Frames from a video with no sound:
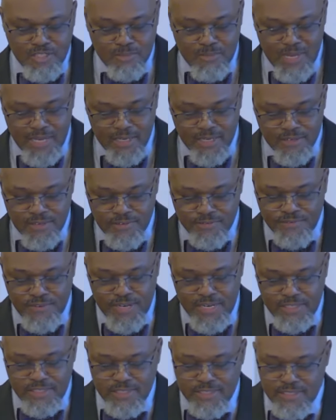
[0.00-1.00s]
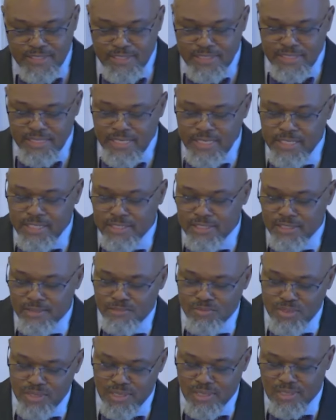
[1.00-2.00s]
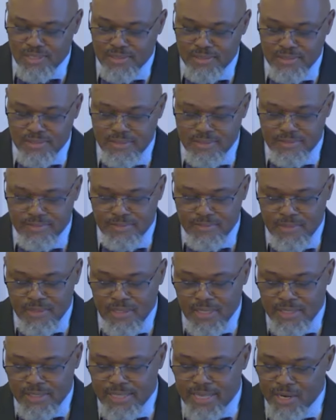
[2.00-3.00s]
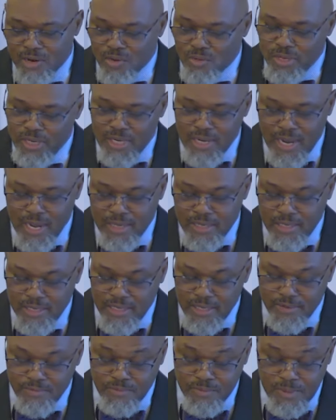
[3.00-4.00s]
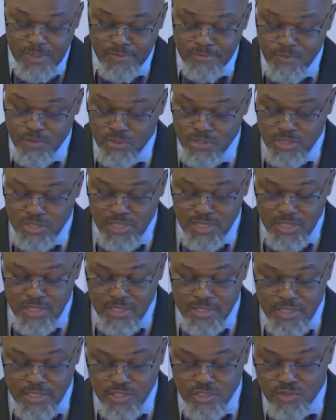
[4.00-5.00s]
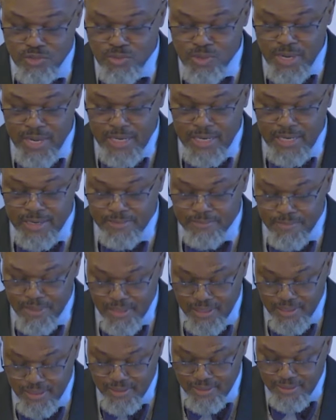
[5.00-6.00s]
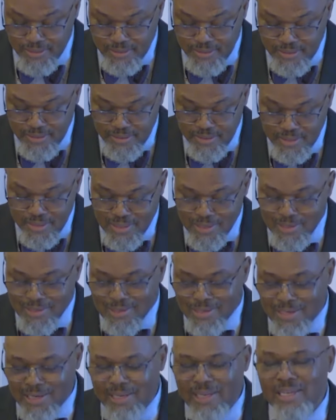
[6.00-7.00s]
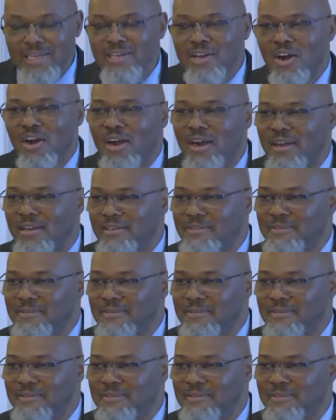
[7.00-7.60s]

man of the flesh, needs some things that only God can give him. In verse 10, he says, create in me a clean heart.